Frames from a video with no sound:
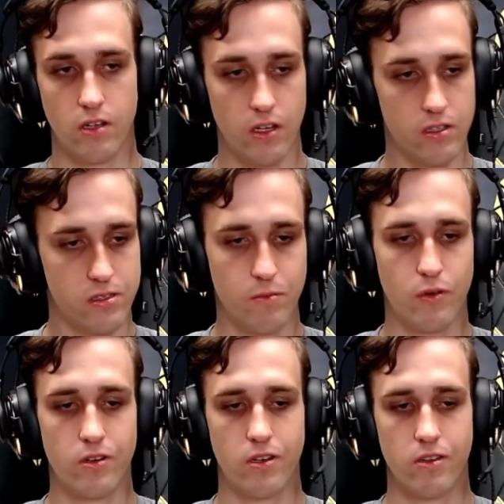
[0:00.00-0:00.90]
It's
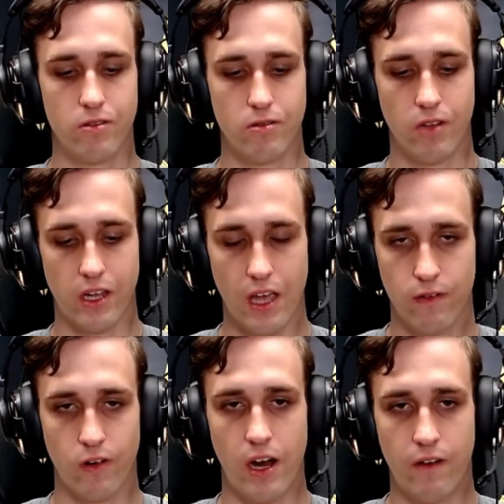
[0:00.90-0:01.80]
important to like
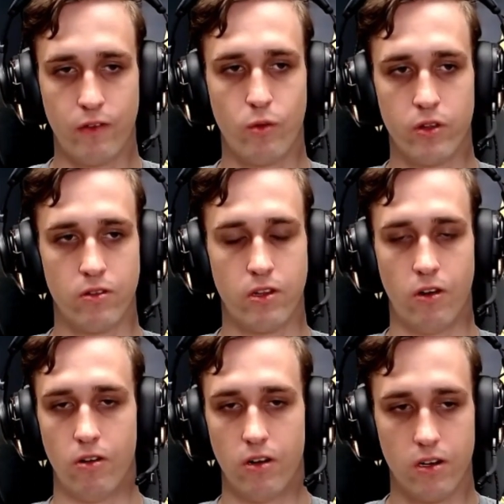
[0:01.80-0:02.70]
for everyone to
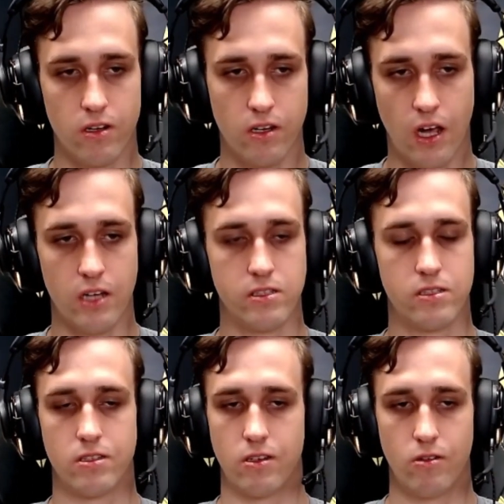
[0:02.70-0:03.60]
know,
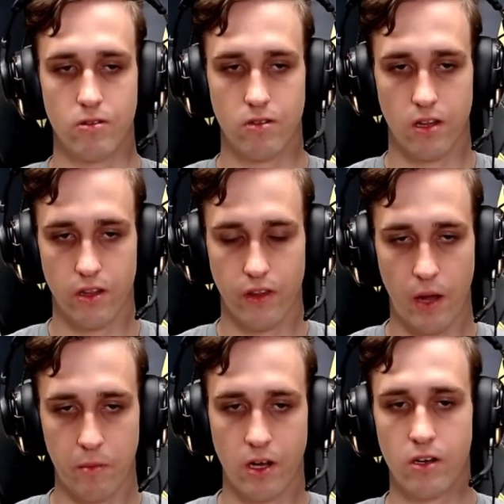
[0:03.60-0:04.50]
guys.
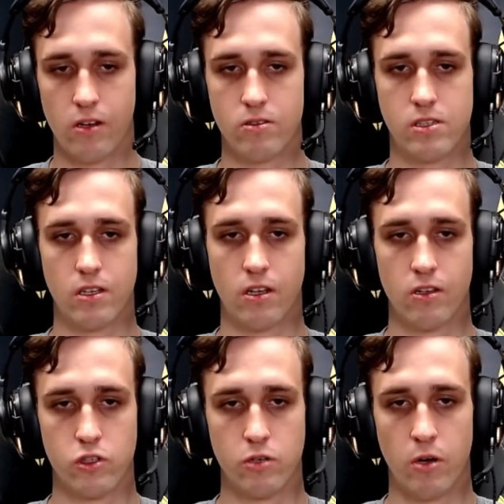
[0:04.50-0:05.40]
I'm gonna use the
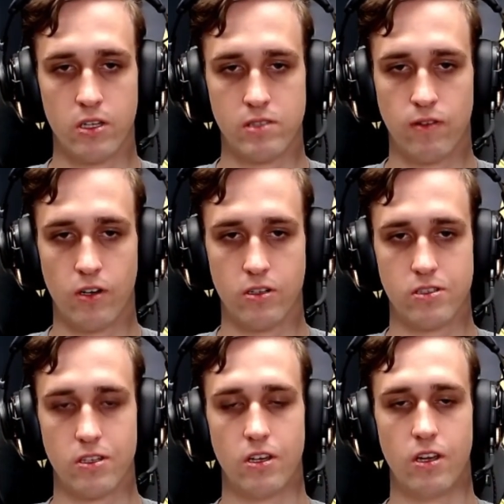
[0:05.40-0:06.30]
killjoy mollies
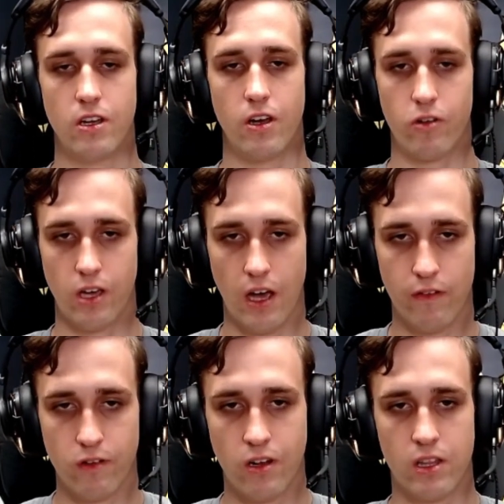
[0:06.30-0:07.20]
first. Okay,
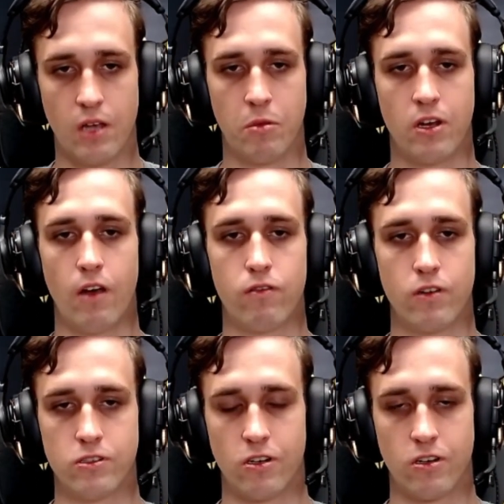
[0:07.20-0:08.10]
after that I'm gonna
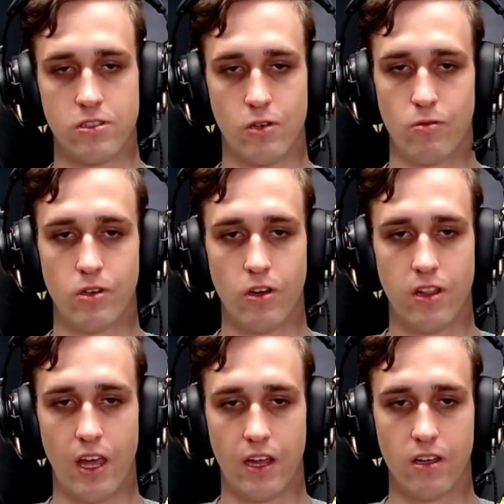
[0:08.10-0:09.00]
aftershock. So we're not
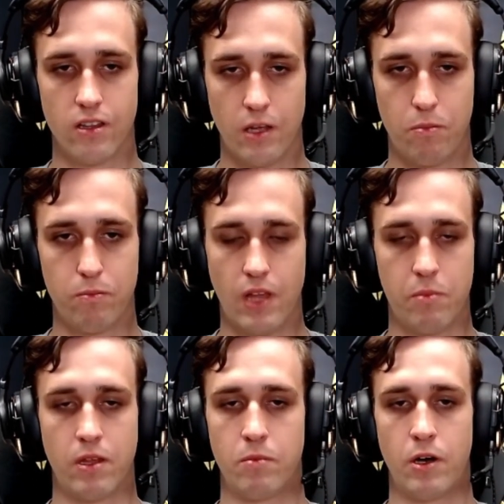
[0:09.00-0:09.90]
like they
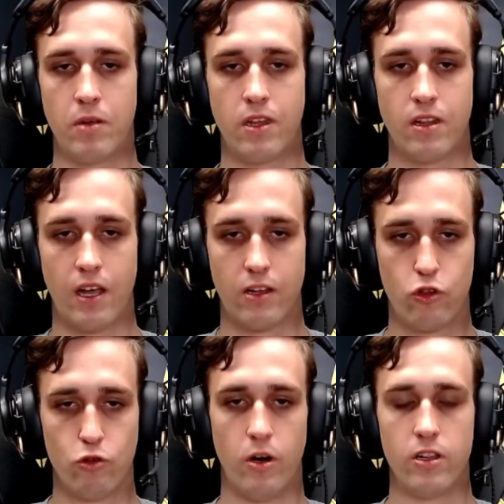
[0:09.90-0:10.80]
tap the bomb and then like
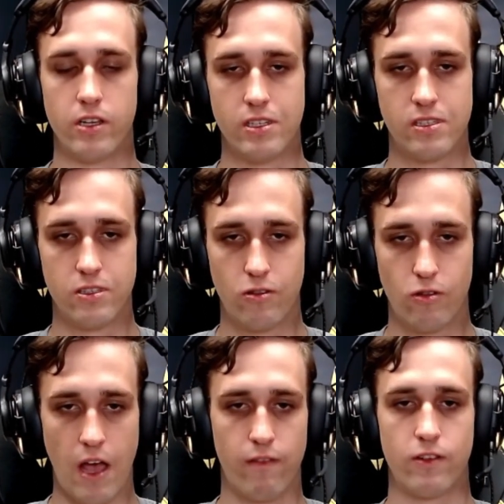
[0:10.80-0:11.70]
2 mollies
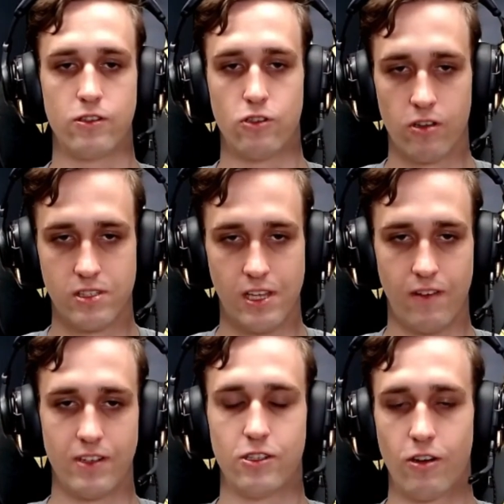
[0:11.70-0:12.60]
aftershock,
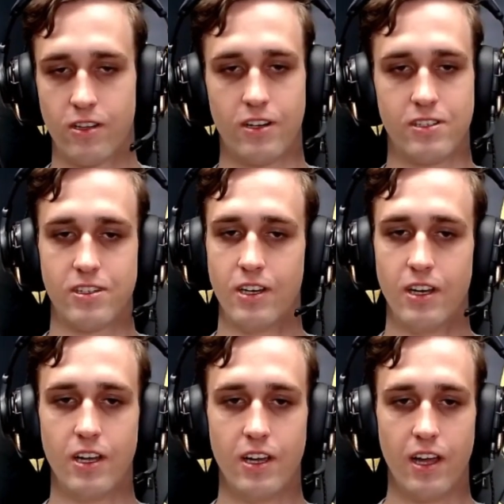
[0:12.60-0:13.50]
7 shock darts,
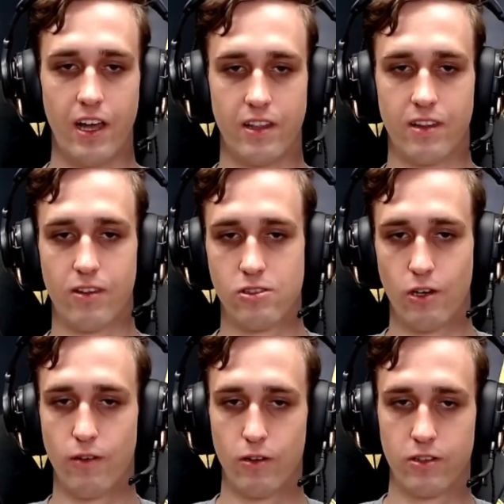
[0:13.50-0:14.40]
and
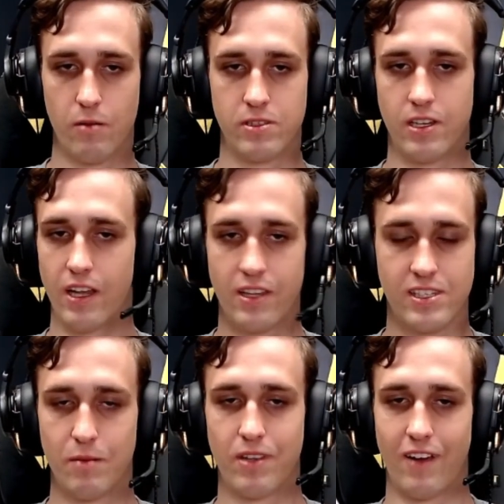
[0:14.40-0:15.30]
so ult comes in at the
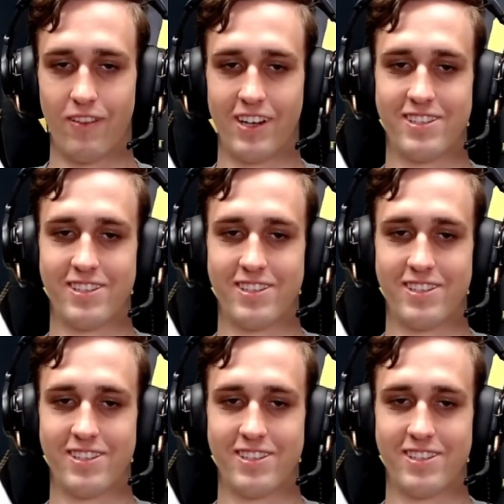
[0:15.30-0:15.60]
same time, right?